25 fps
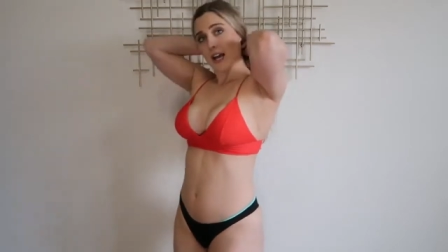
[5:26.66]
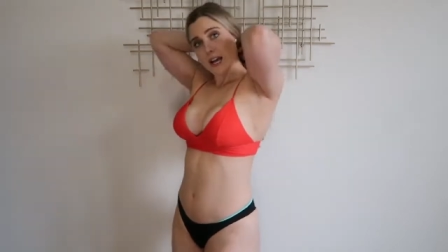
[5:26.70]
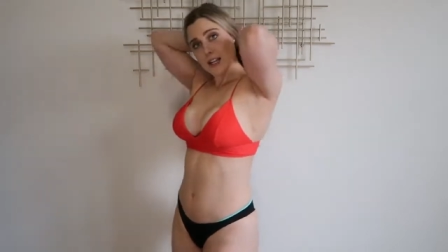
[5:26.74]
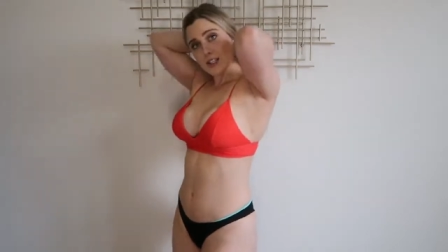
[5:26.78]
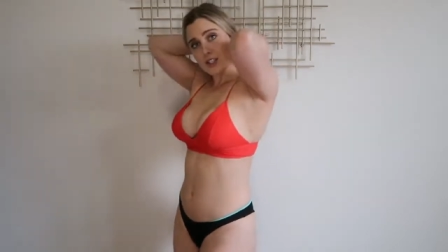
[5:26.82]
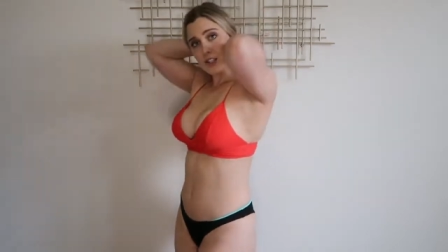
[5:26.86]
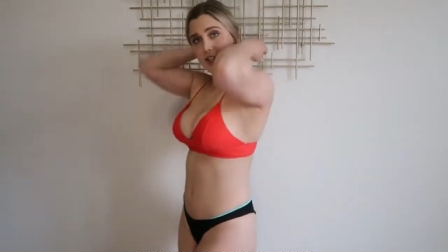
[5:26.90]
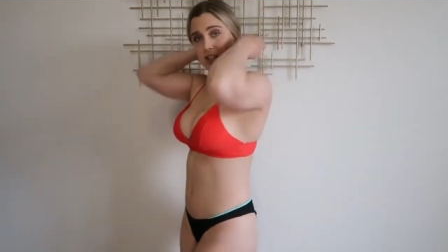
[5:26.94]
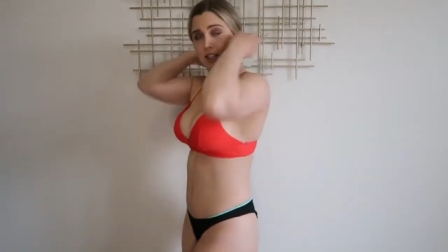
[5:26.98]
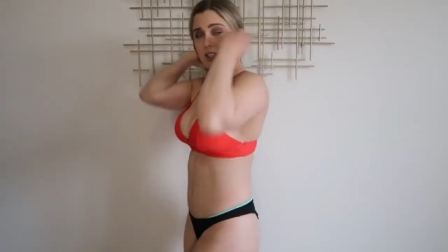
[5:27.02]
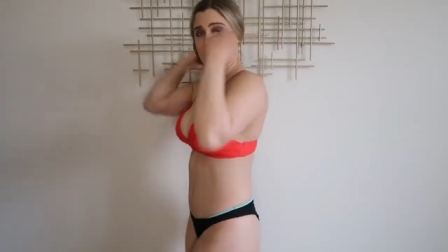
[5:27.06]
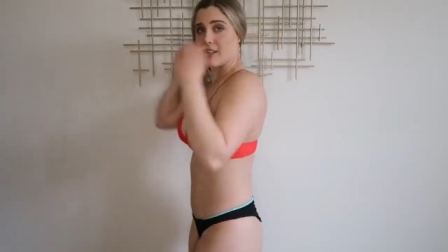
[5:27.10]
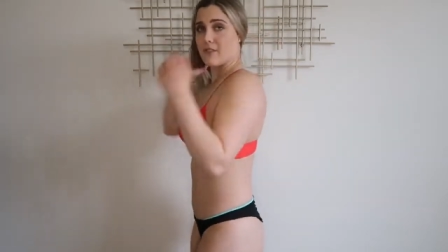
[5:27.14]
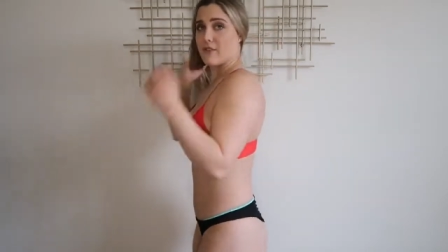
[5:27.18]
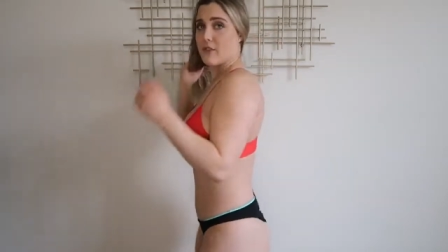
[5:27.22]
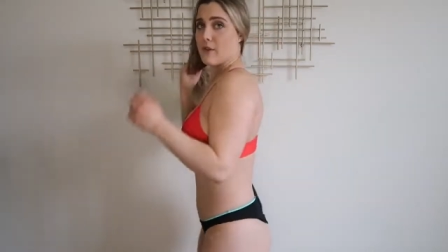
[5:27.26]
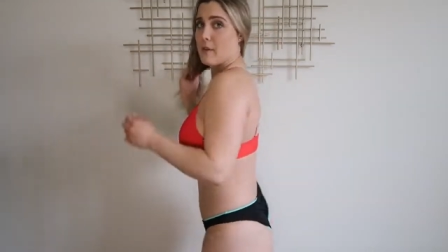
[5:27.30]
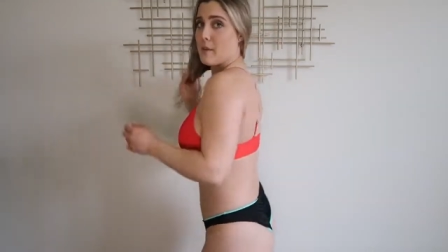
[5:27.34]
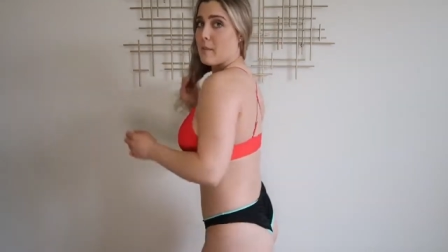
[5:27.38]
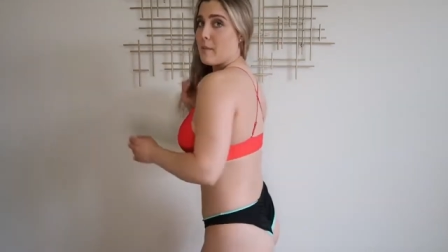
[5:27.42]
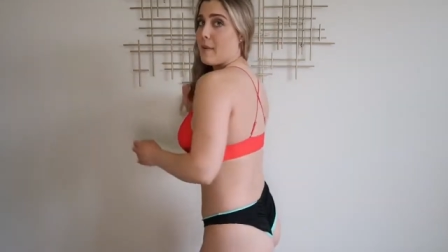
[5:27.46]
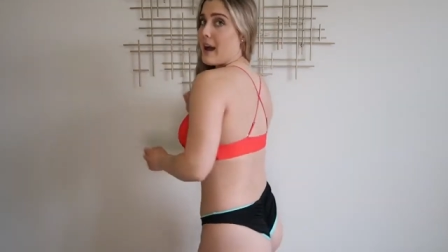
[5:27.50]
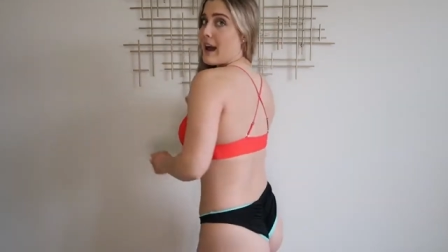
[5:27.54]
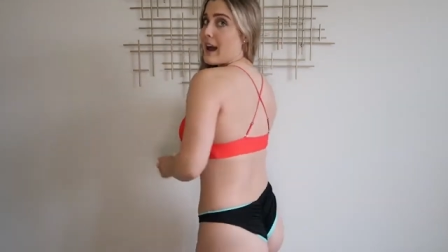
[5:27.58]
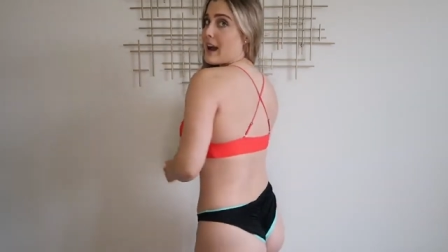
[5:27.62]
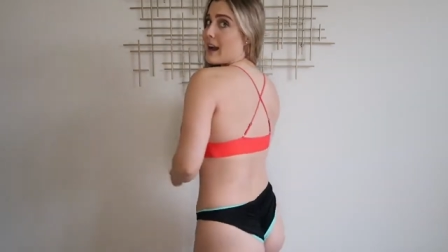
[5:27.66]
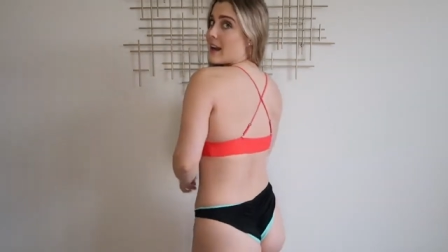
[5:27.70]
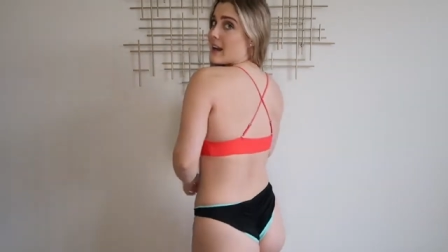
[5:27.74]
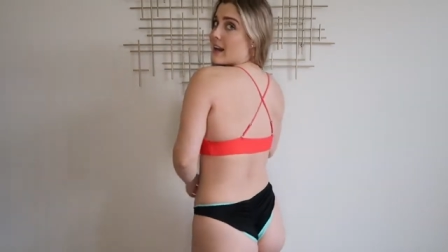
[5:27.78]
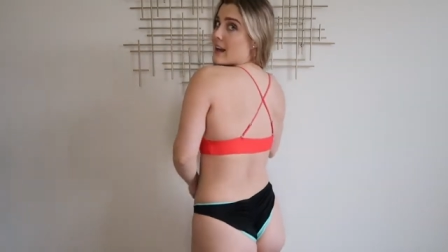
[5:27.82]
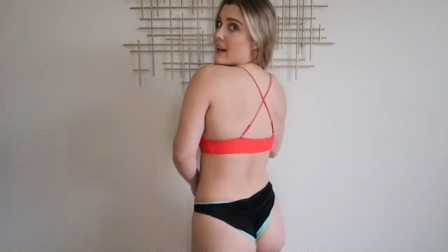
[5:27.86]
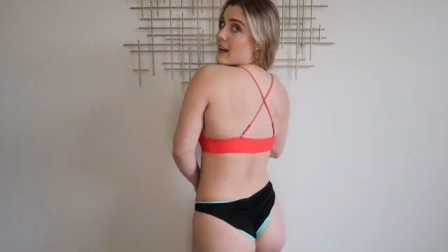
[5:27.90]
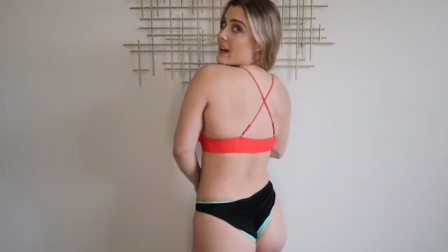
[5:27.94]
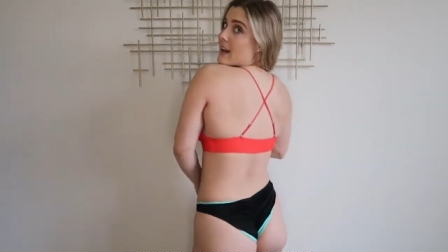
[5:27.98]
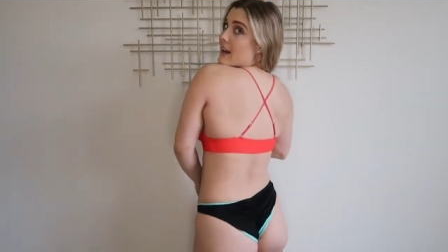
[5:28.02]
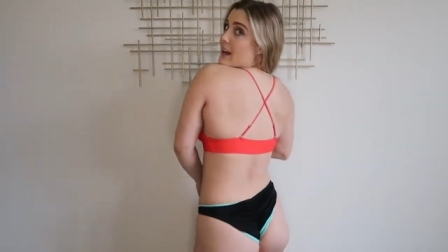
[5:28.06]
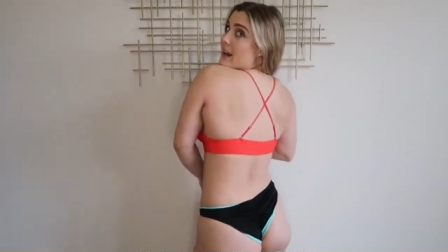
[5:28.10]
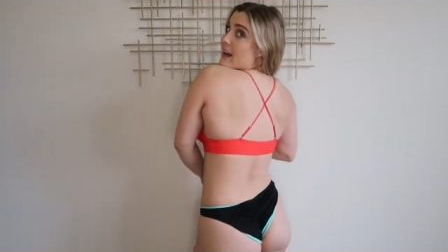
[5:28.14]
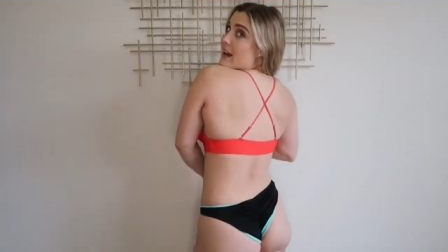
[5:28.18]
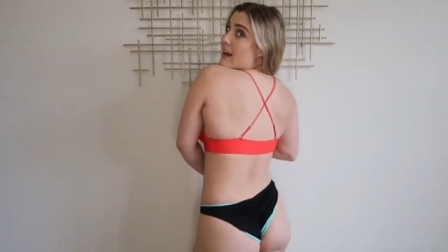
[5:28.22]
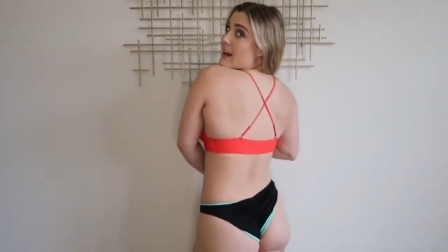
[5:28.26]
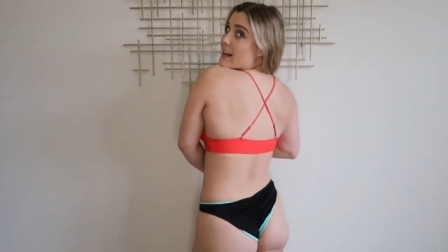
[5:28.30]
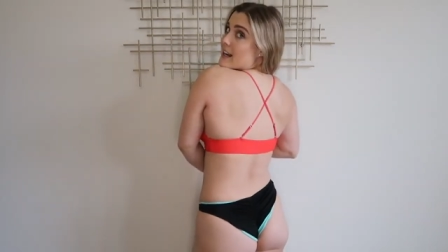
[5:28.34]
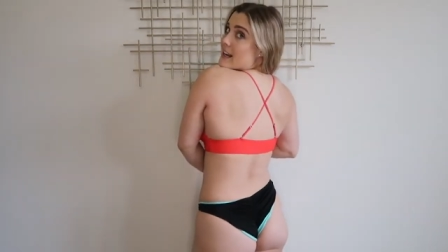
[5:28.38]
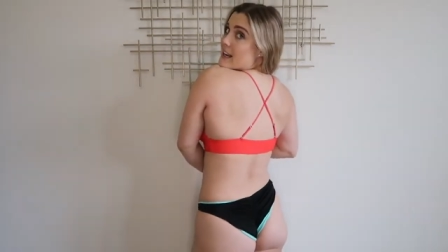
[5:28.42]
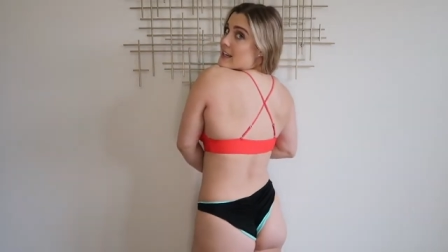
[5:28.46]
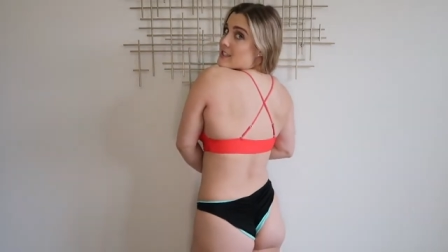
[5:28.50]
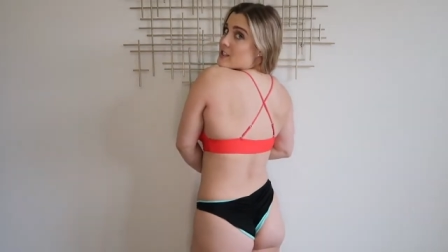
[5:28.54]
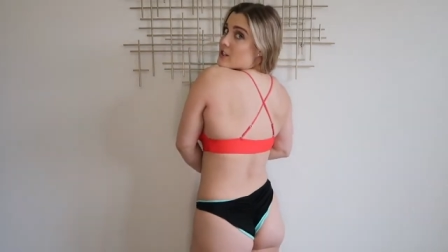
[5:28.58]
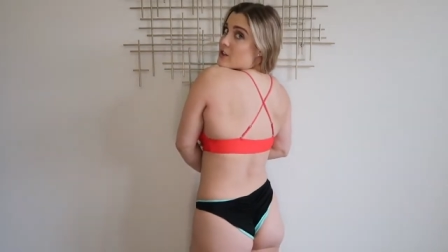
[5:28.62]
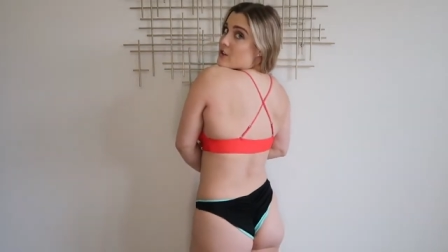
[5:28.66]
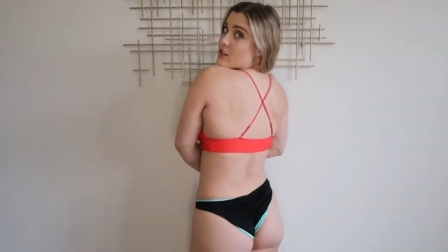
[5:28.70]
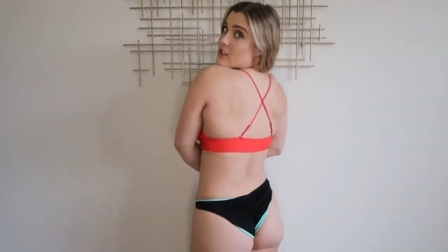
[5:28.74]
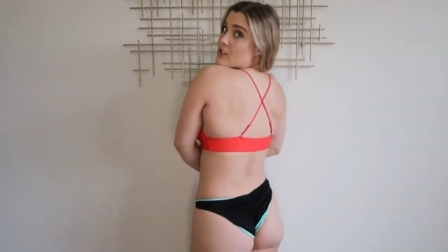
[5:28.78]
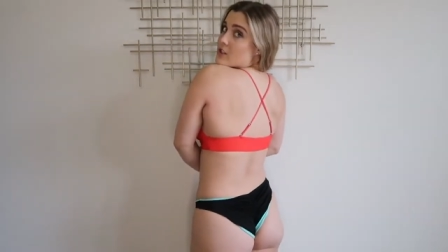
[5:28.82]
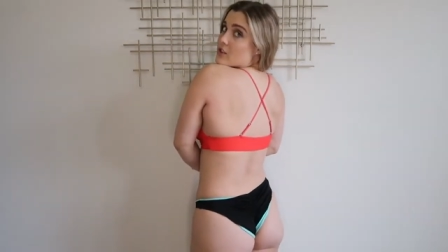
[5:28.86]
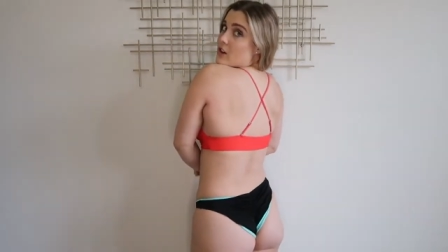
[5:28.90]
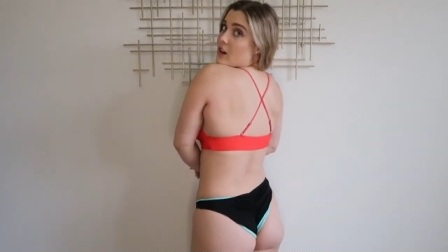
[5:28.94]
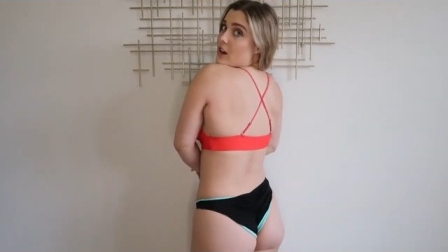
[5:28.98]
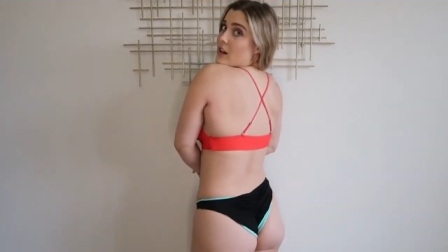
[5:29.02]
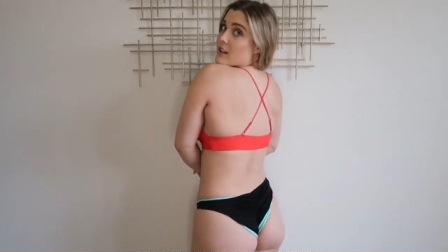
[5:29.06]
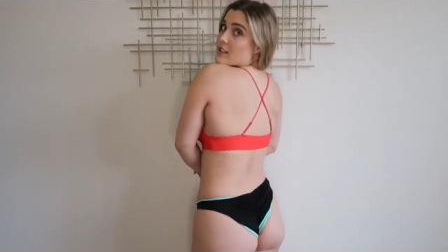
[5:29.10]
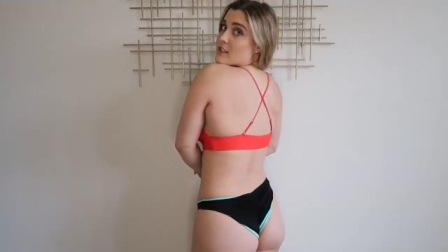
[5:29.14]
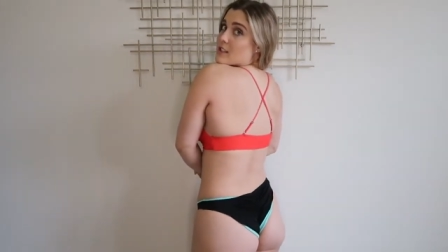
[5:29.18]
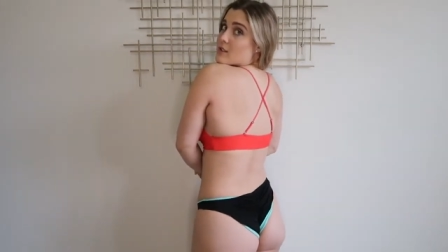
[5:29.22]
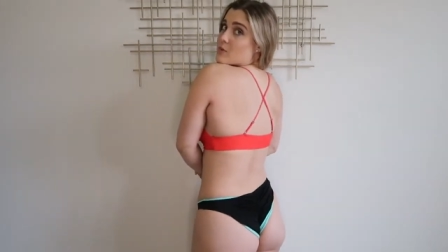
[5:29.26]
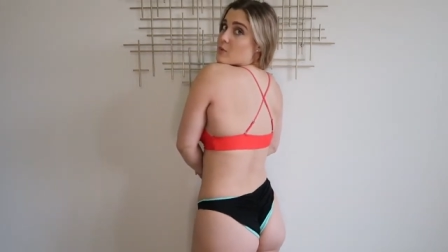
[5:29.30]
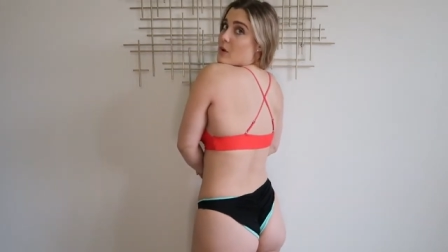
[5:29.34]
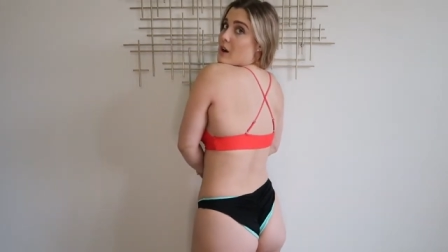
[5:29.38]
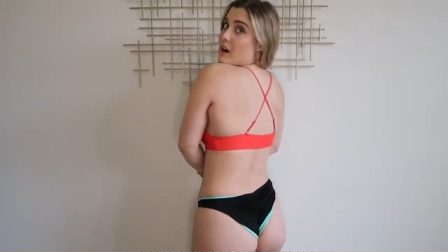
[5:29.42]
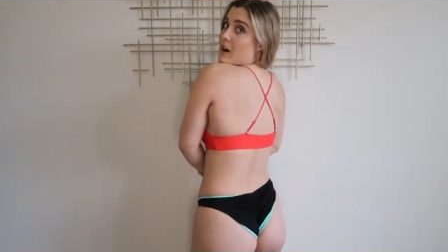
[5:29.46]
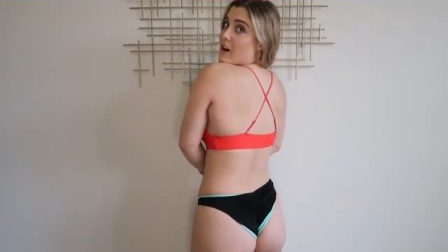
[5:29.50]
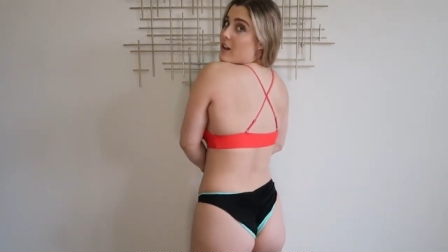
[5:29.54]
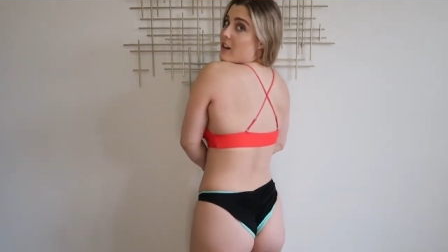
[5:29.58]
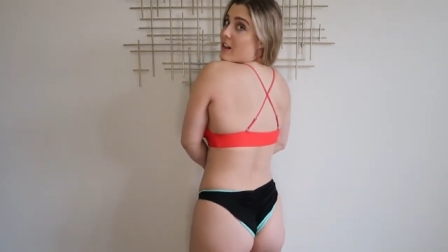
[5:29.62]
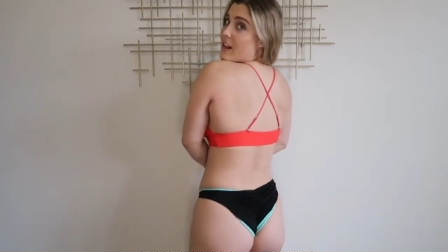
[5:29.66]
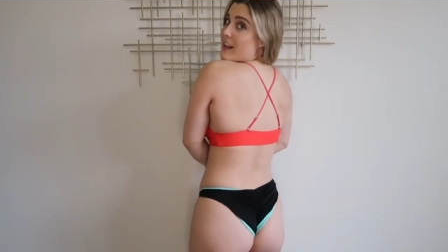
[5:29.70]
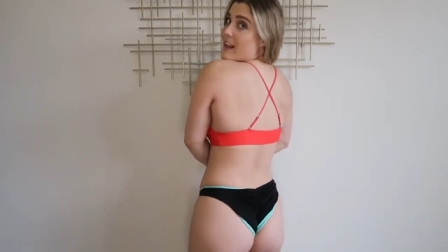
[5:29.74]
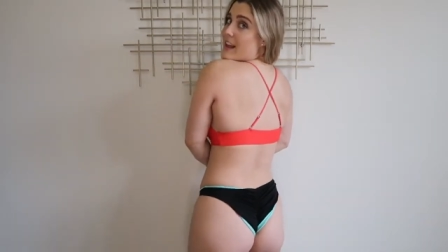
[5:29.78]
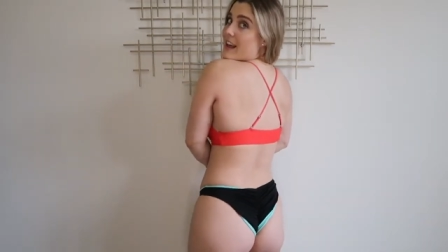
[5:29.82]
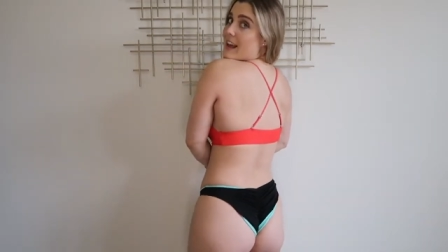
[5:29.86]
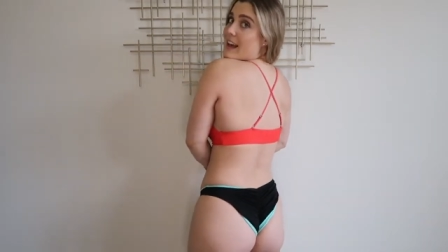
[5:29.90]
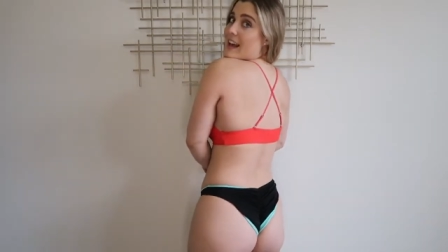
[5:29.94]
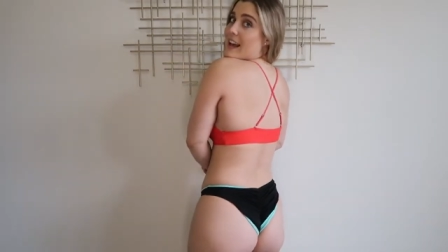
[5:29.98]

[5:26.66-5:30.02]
As you can see from the back, it has a crisscross as well,